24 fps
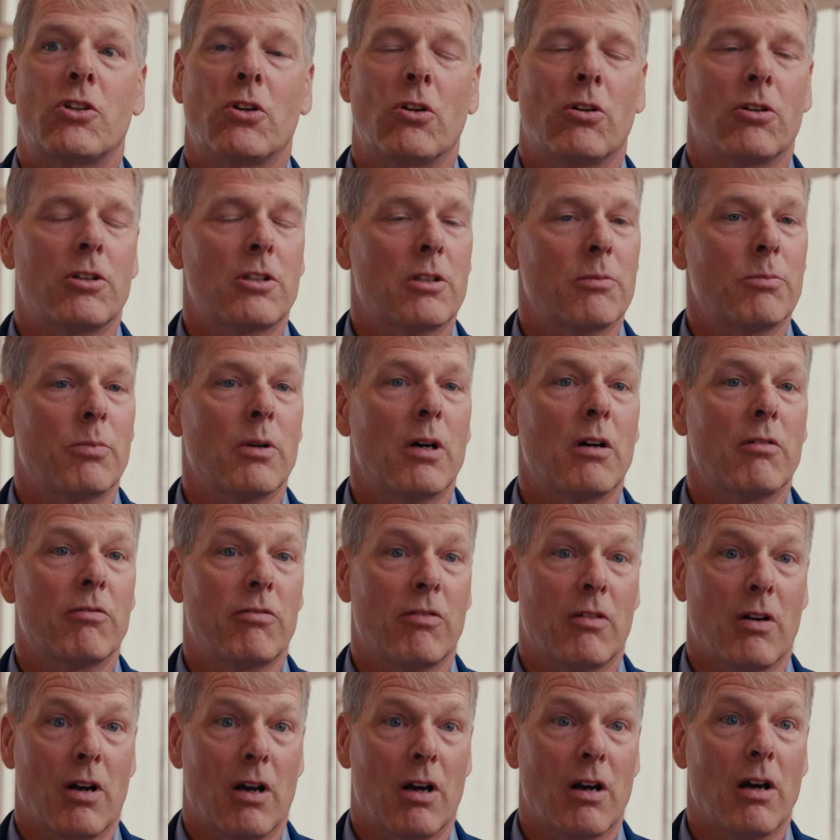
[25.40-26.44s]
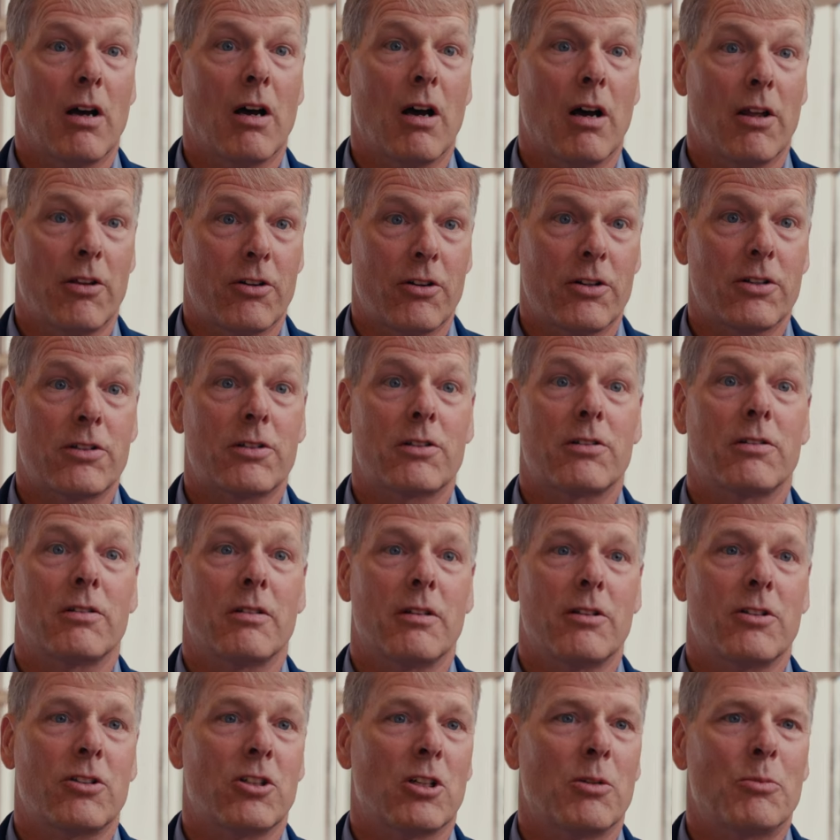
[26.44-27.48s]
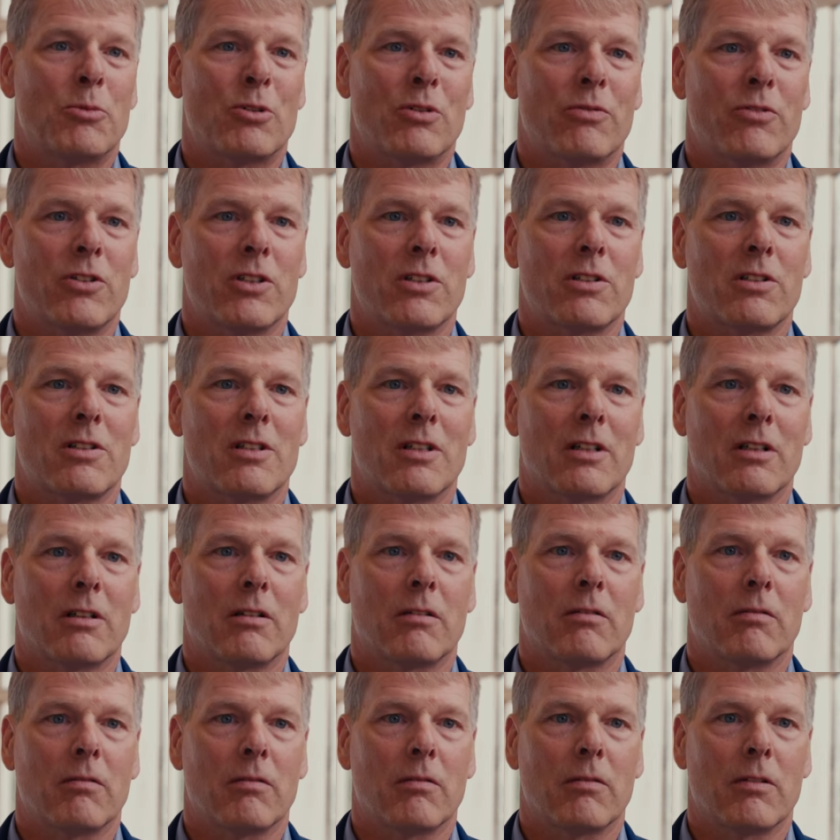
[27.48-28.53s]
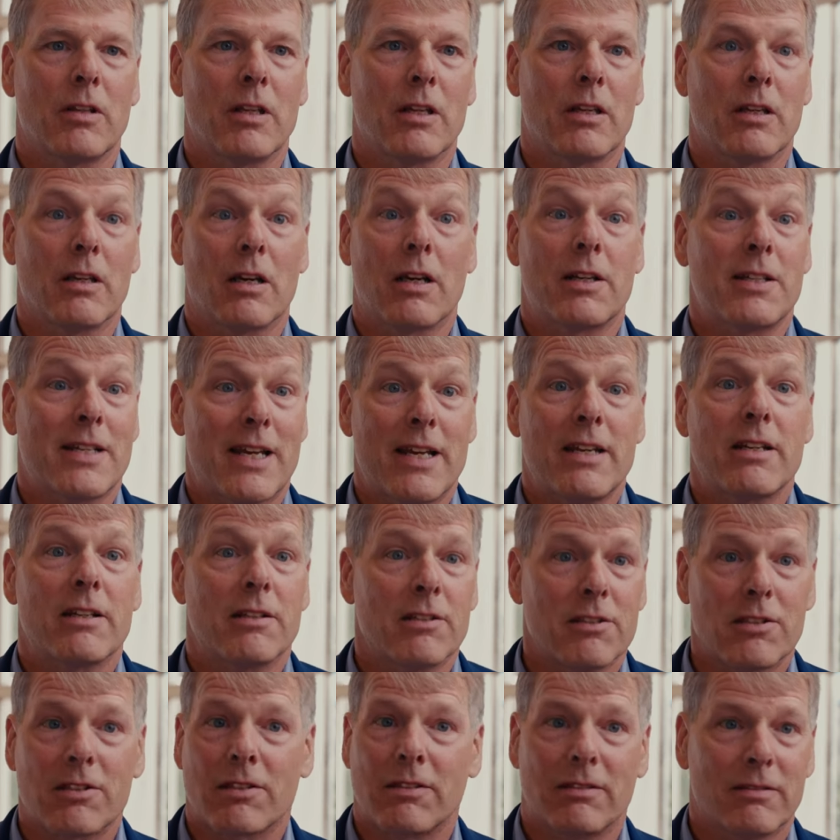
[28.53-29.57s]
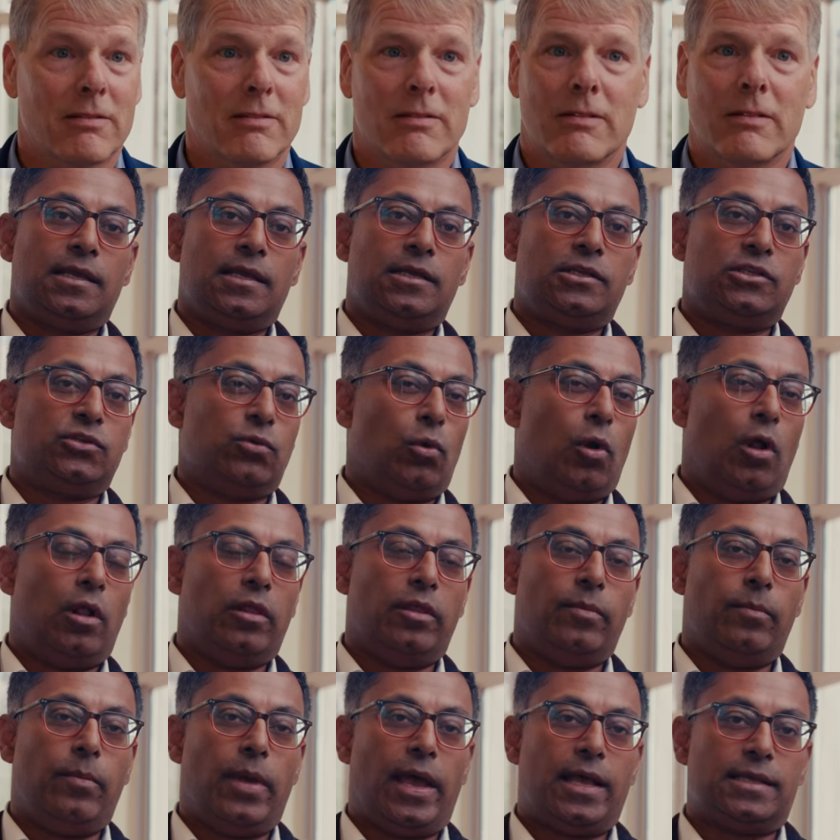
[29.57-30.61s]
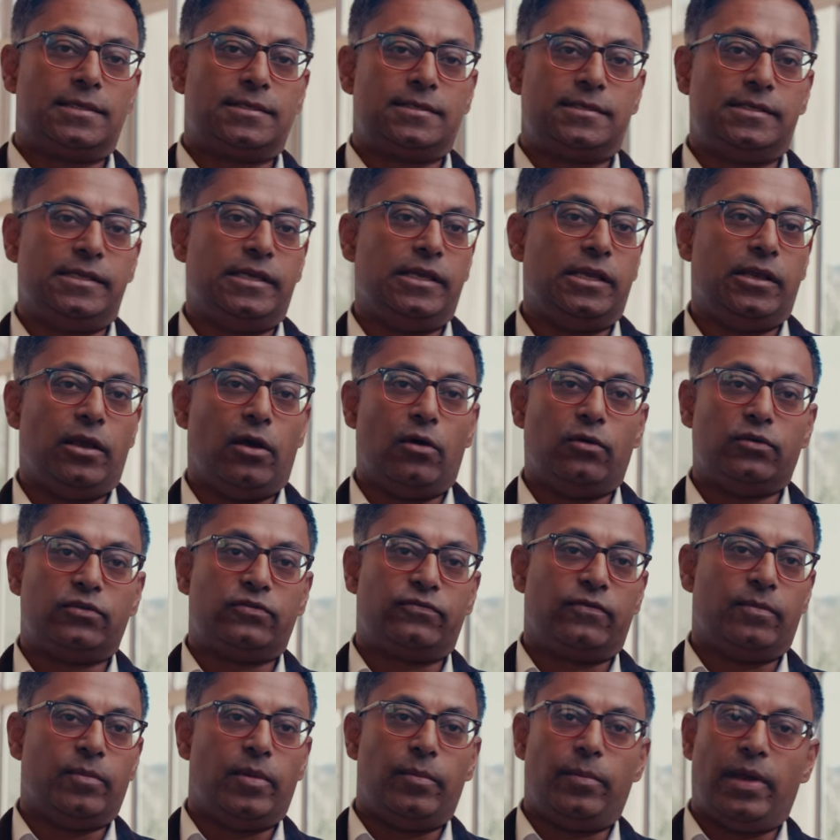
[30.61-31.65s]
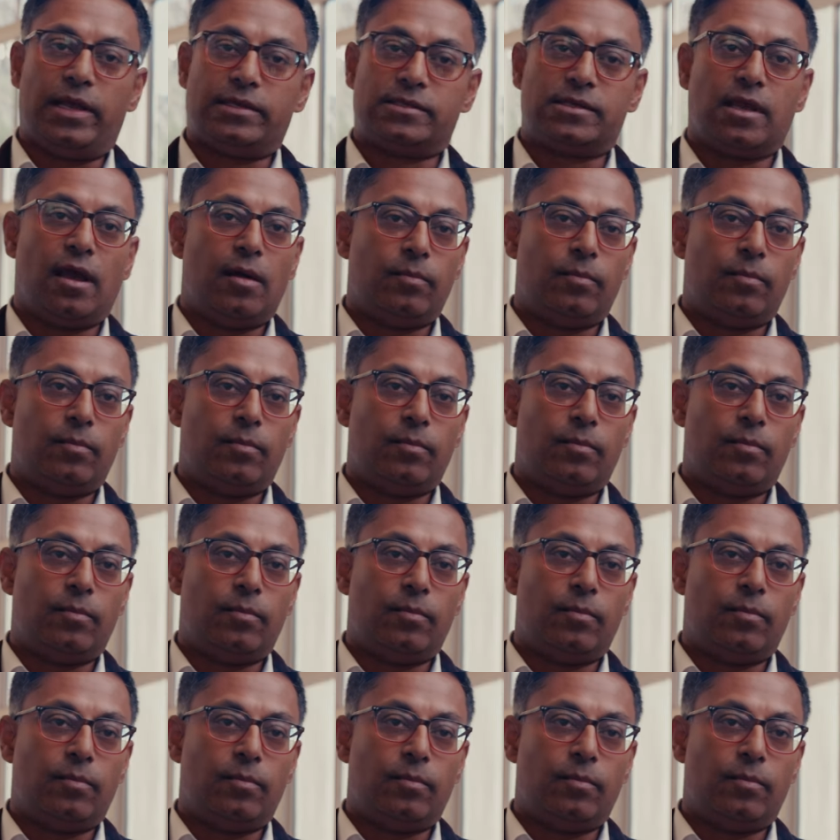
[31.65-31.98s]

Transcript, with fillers: shoulders above others in terms of just the, the attendance. So all the best CEOs from the best